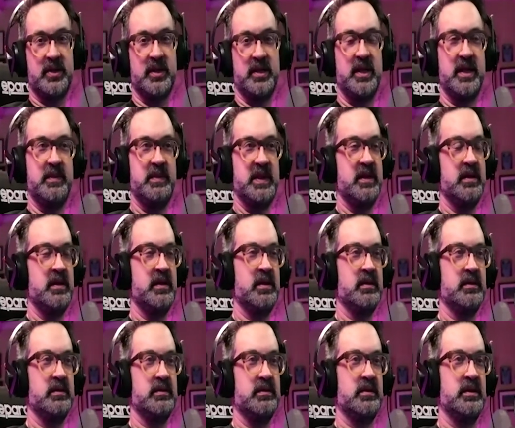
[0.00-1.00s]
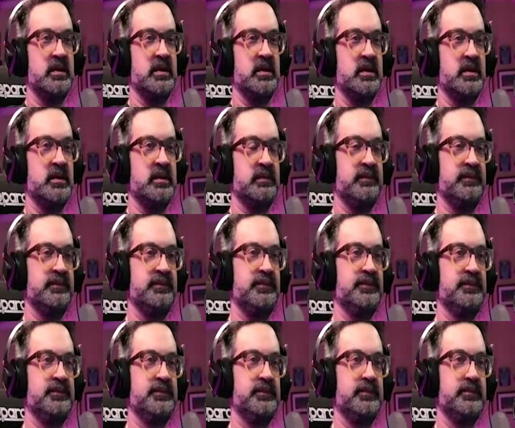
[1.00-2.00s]
I mean, um,
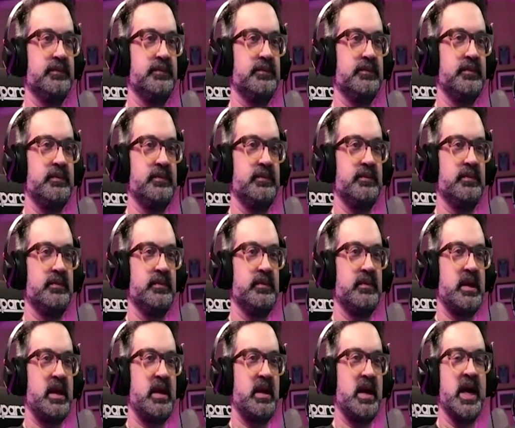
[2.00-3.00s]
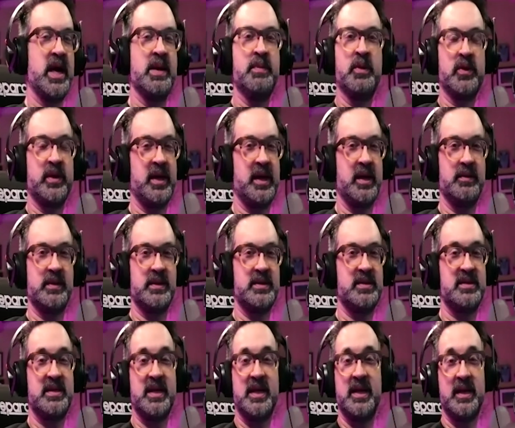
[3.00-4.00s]
I'm okay with
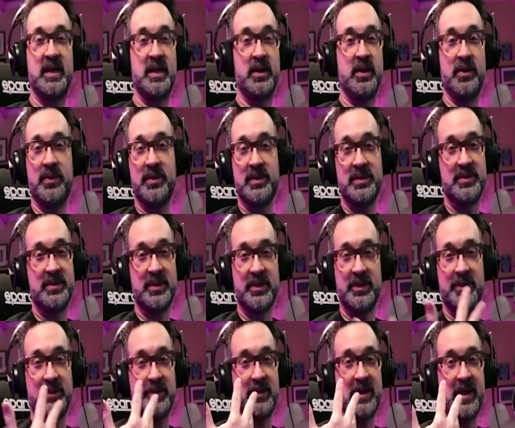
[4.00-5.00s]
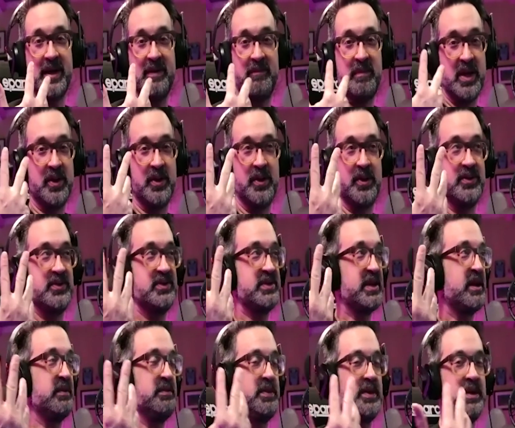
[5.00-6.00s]
staying indoors. So I have my whole
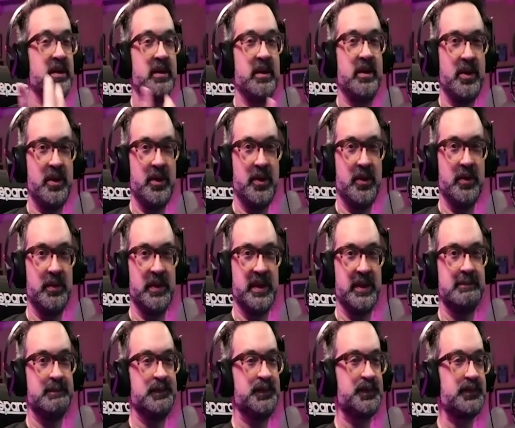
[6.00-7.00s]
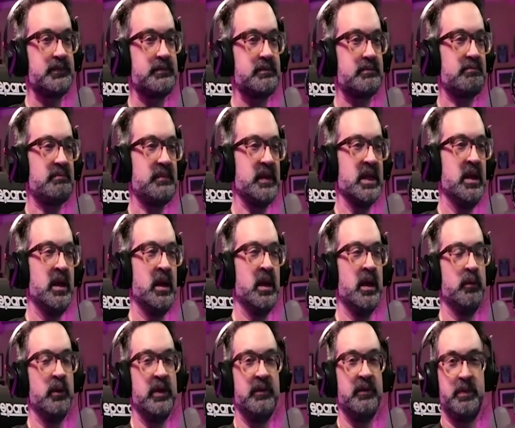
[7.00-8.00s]
setup here at home. And uh,
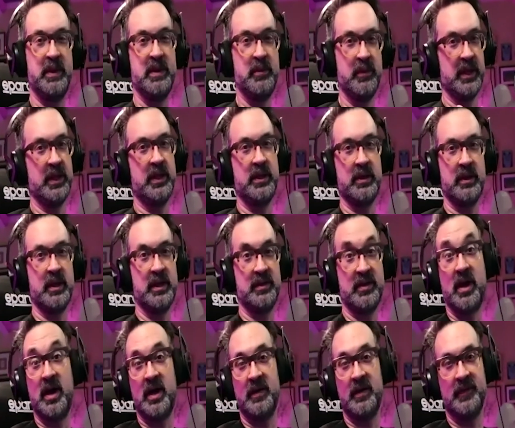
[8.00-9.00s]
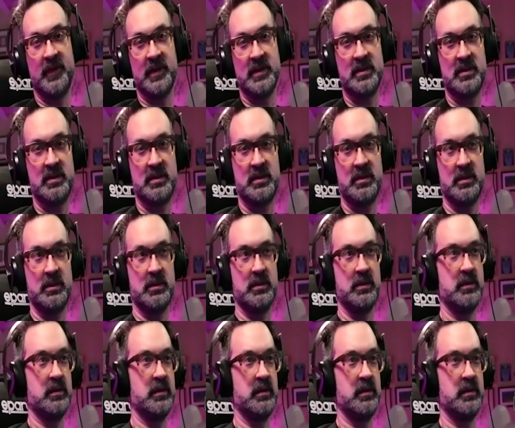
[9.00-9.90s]
we've been really good at the office to...